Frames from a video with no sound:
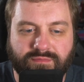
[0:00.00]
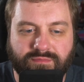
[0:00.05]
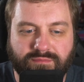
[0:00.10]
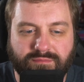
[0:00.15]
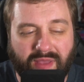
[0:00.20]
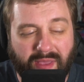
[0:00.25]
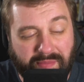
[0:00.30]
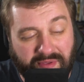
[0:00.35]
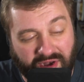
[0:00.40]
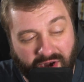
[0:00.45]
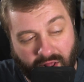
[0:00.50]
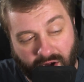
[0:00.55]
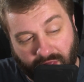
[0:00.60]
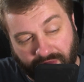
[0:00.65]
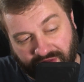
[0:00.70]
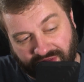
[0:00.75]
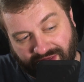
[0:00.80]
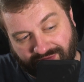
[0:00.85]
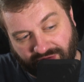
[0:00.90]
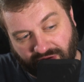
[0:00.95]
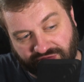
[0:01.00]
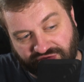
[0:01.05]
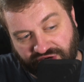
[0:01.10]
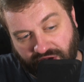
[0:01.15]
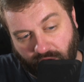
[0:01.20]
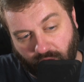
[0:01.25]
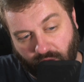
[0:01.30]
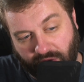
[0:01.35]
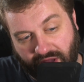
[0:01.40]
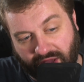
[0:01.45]
Maybe not on the level of
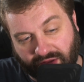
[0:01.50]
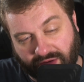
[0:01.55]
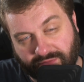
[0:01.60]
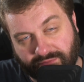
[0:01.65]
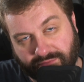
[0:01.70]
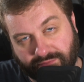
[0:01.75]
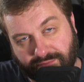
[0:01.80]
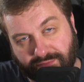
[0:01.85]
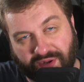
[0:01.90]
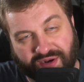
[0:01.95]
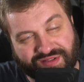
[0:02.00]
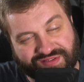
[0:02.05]
John Wick, but it's